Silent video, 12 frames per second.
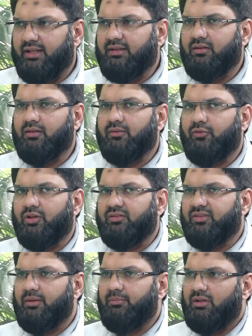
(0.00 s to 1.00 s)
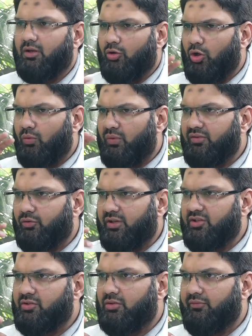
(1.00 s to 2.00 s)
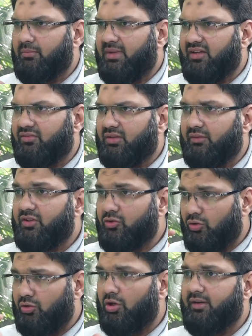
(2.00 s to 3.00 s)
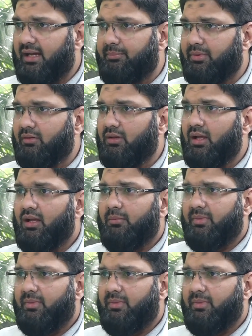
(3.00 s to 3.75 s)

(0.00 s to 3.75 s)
like for example the clockwise rotation of the maxilla, which should not happen,